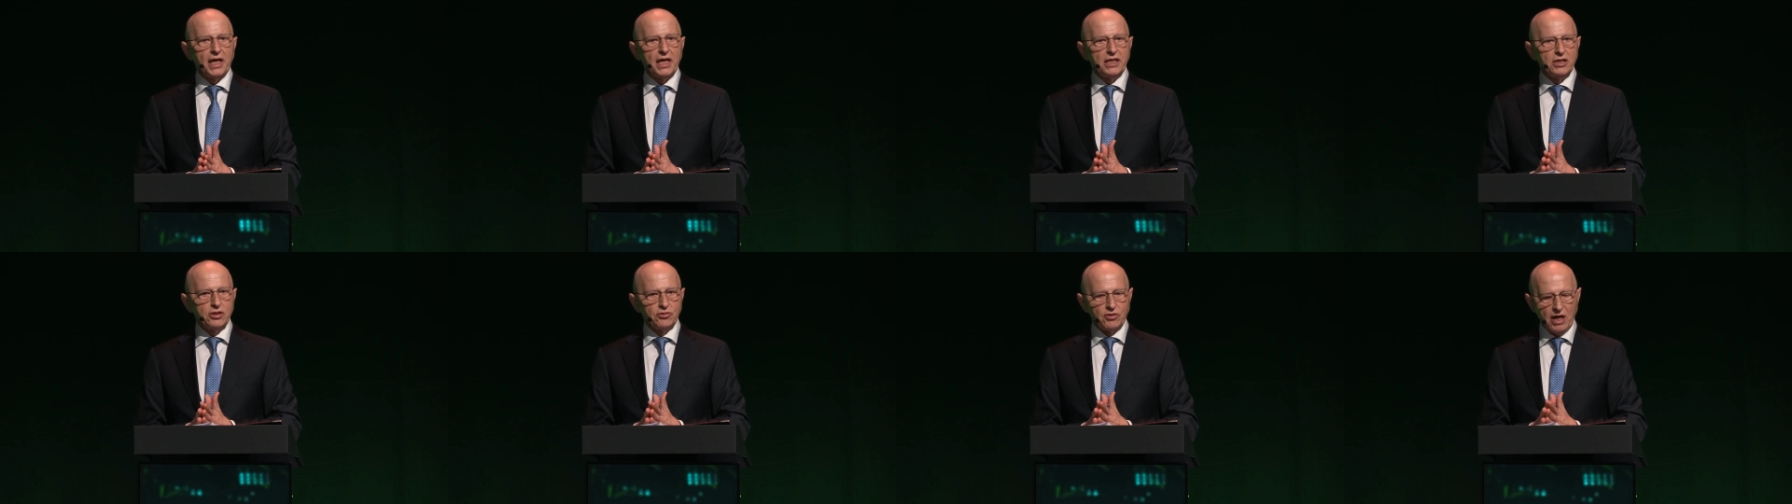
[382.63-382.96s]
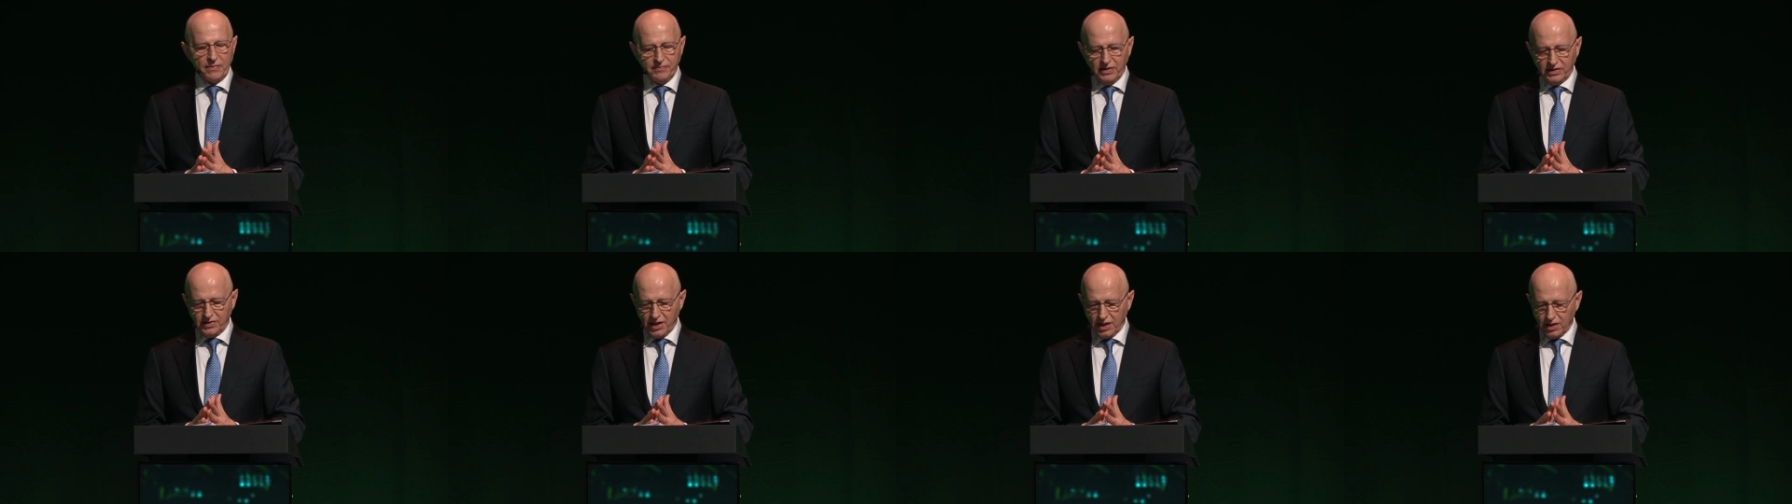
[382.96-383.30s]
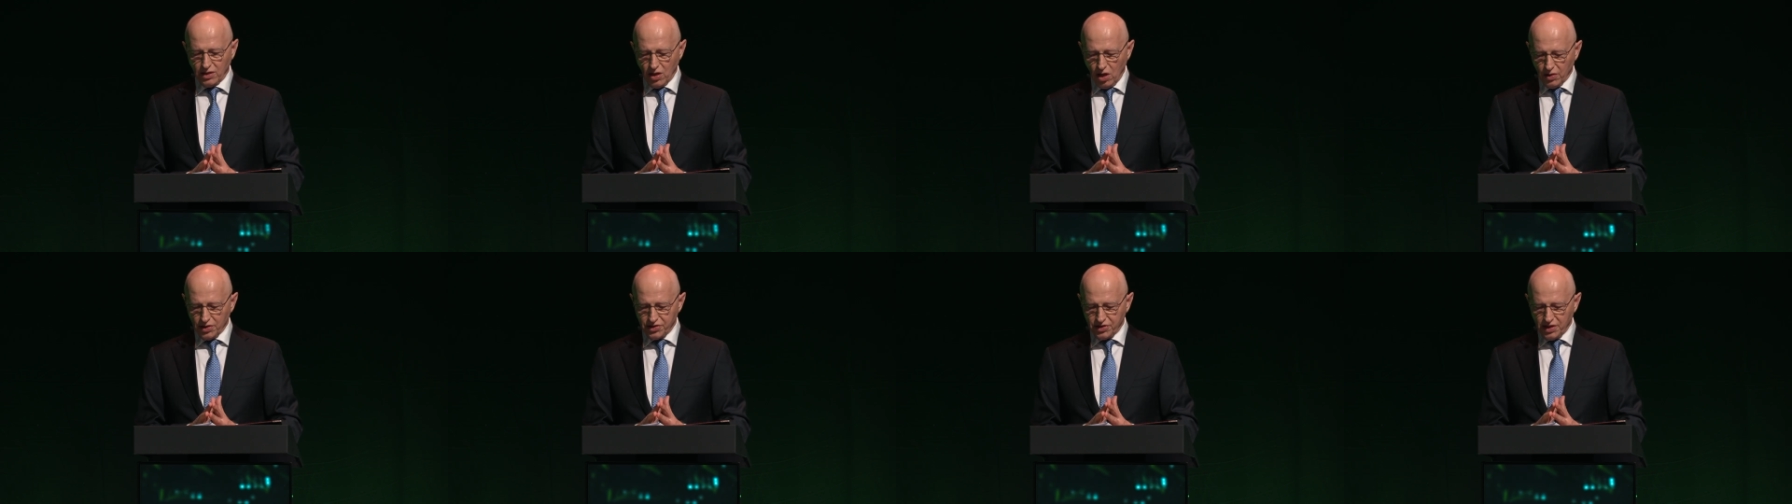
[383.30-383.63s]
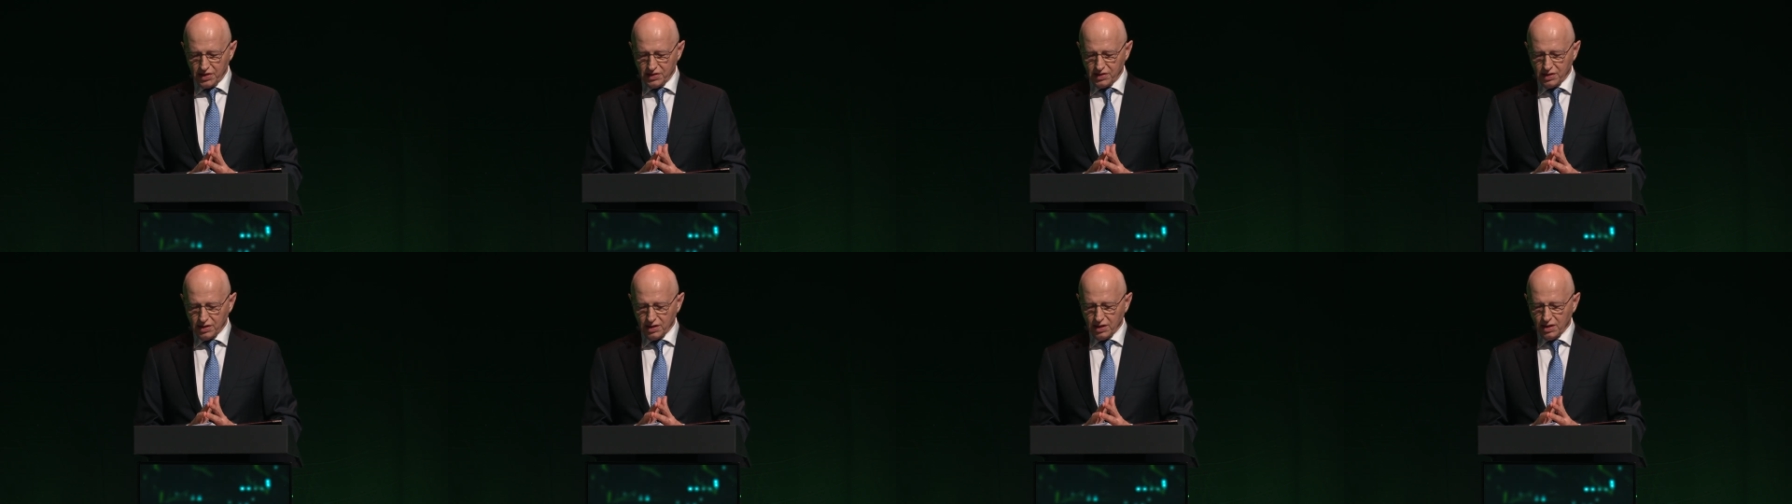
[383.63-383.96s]
and disruptive
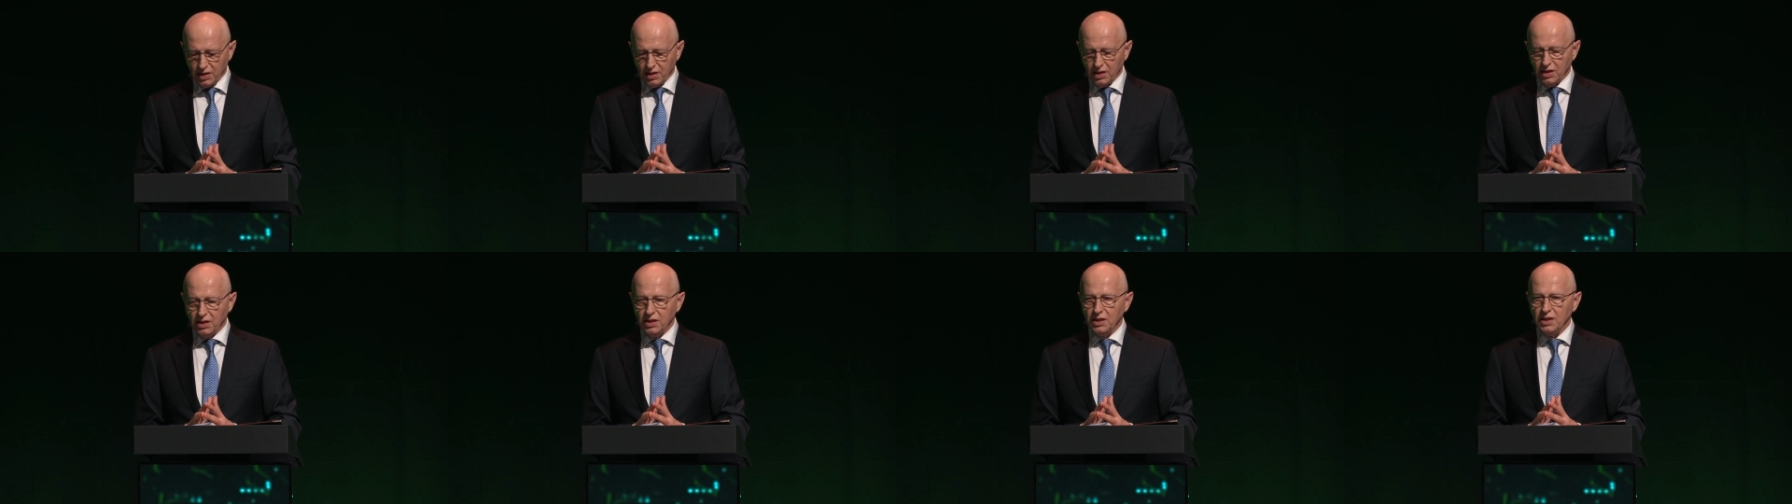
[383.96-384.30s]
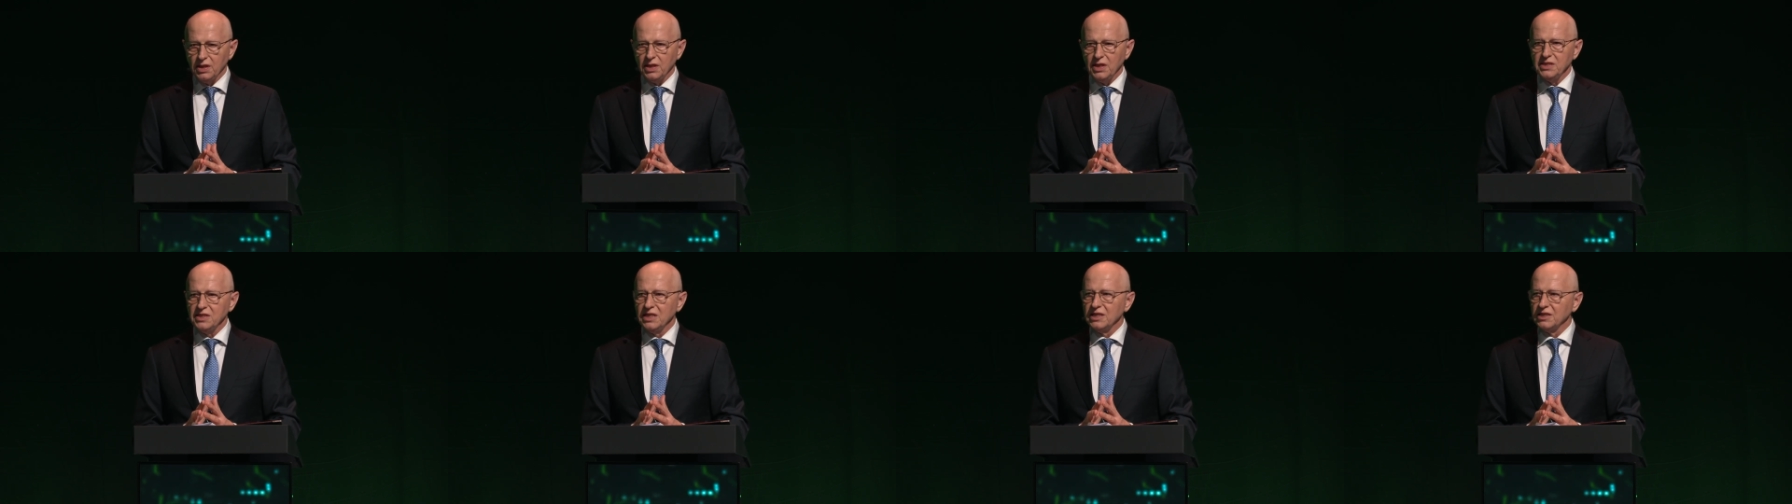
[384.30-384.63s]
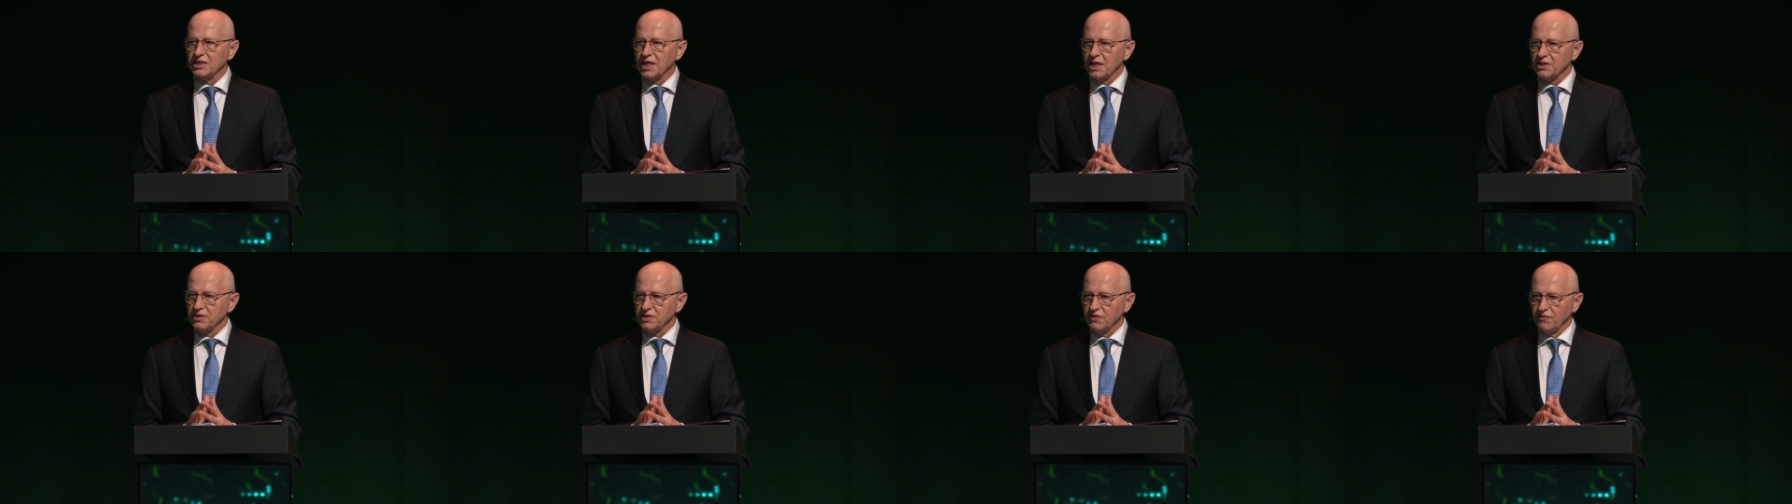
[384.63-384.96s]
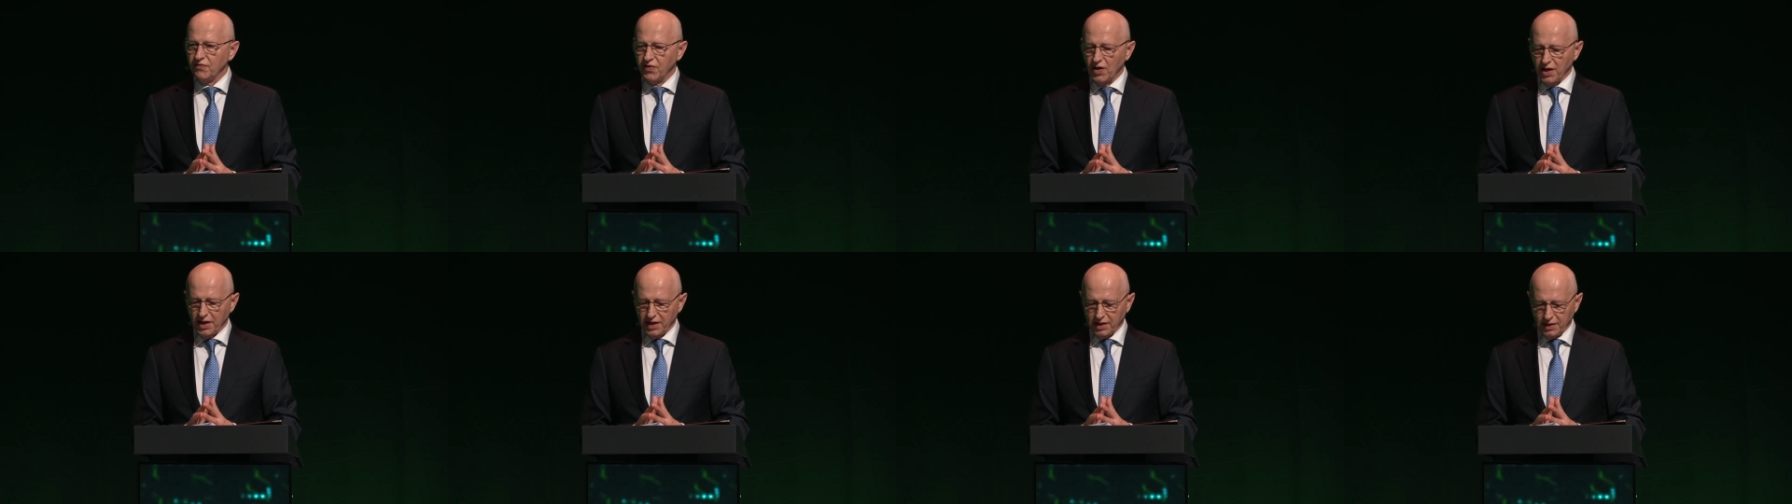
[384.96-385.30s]
technologies is
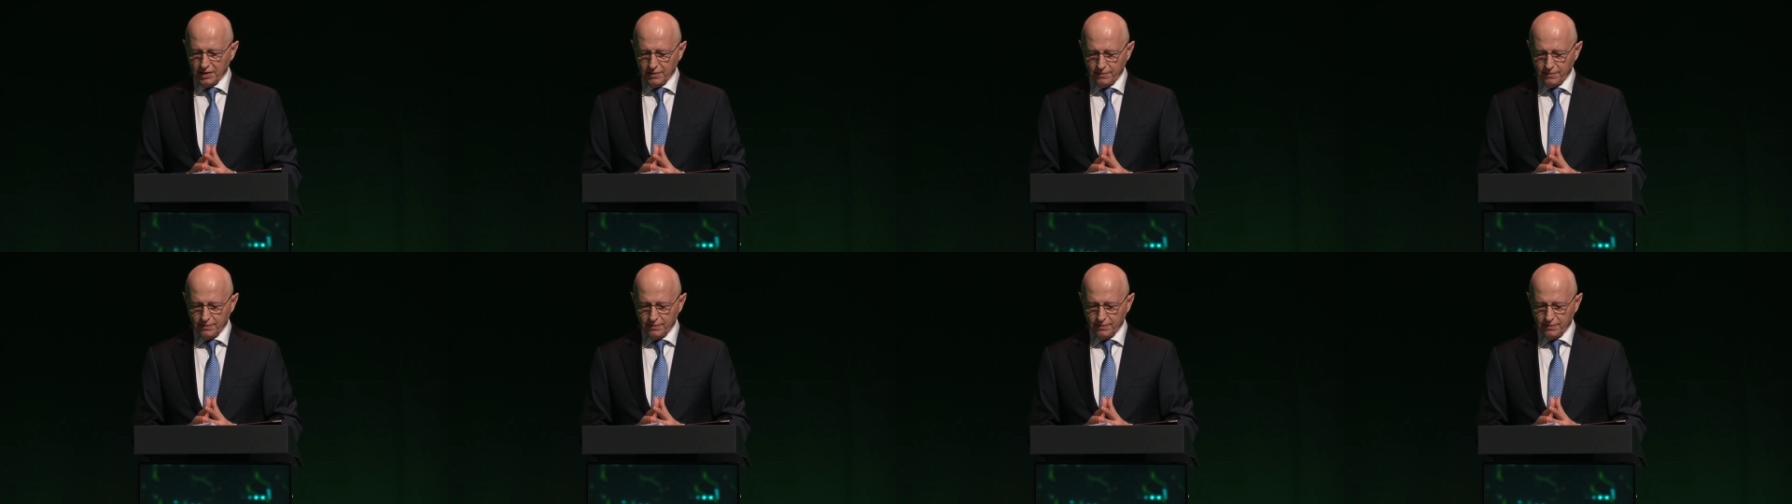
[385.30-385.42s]
intensifying.